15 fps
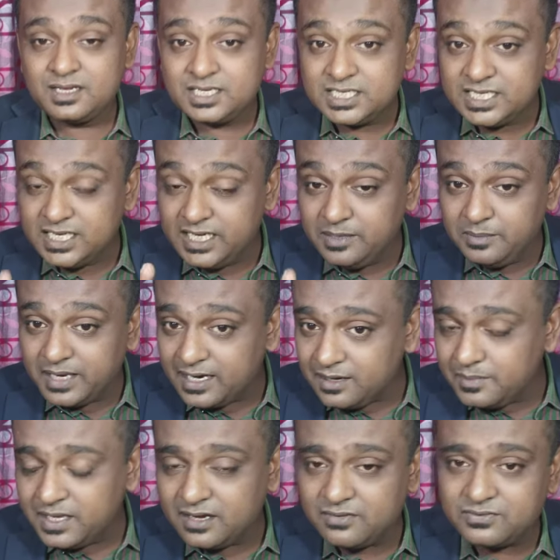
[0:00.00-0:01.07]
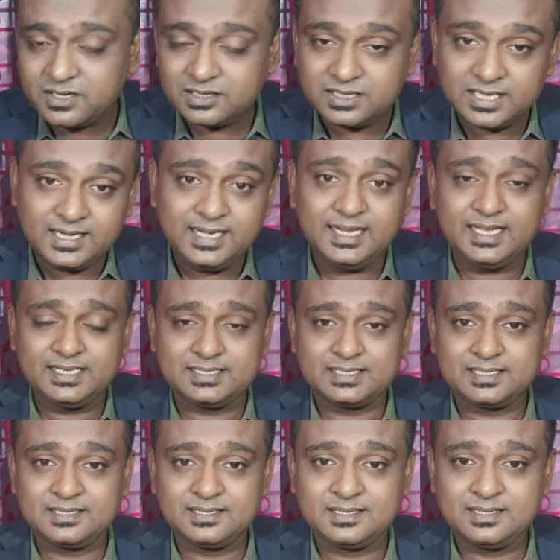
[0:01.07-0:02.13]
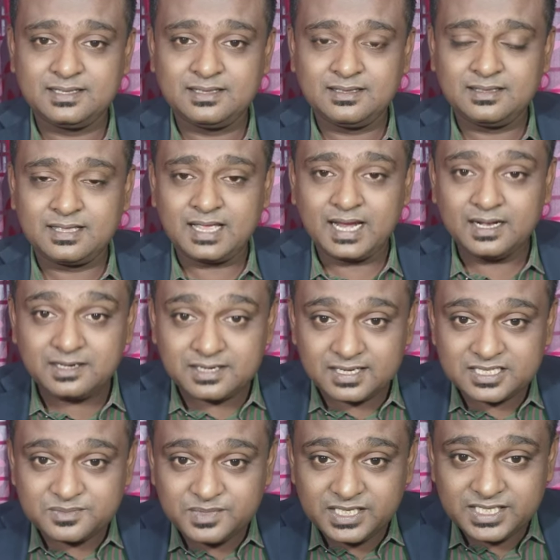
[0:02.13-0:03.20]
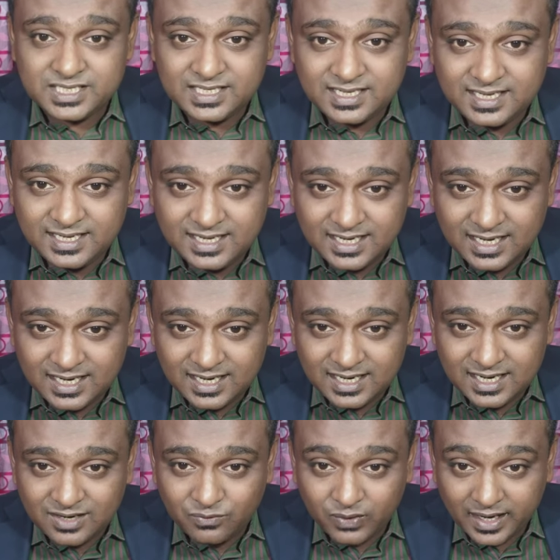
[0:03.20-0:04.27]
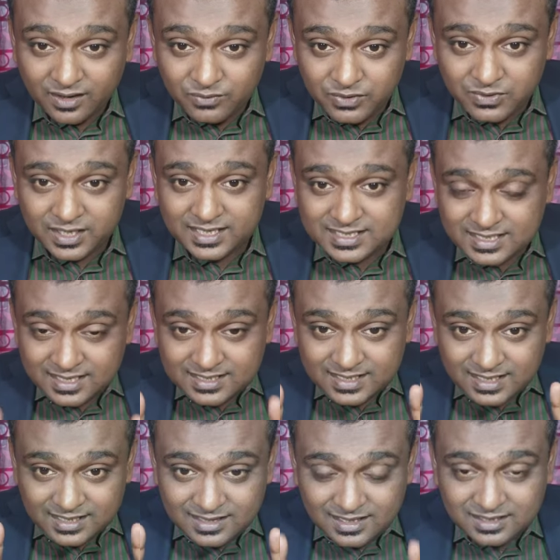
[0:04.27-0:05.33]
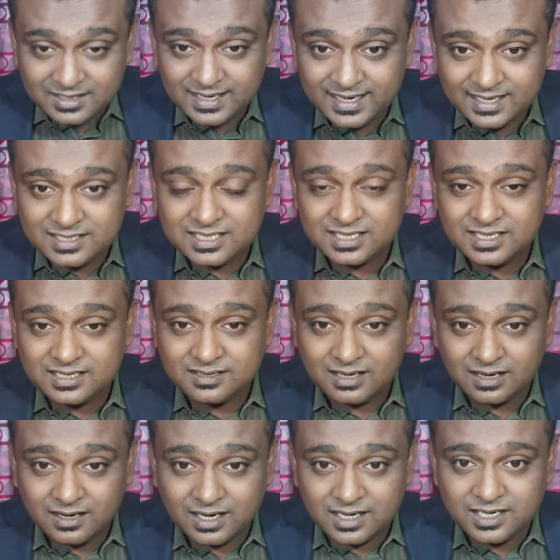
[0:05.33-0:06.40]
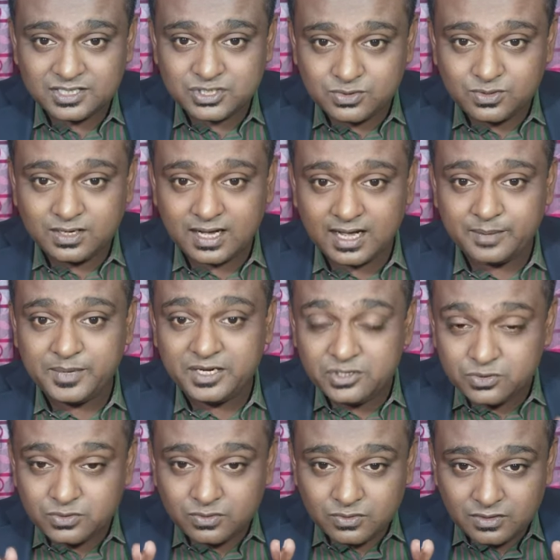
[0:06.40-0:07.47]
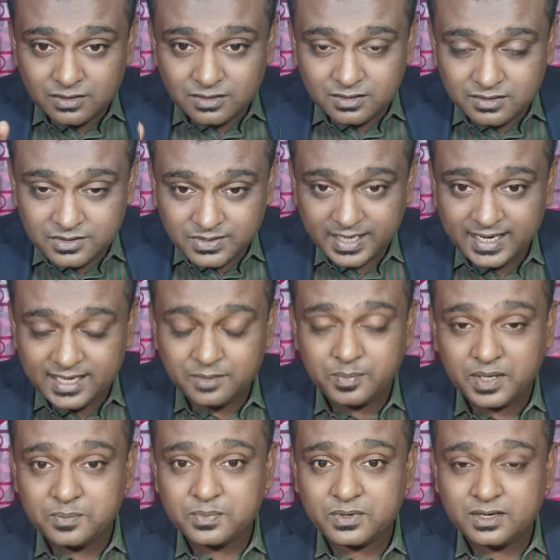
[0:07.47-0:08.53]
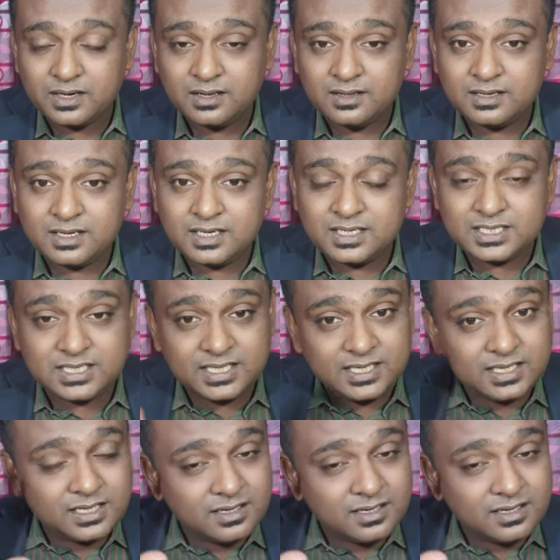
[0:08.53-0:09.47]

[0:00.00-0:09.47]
She emailed me after 3 days. And trust me, while we were discussing in the train, she understood I'm into training people. She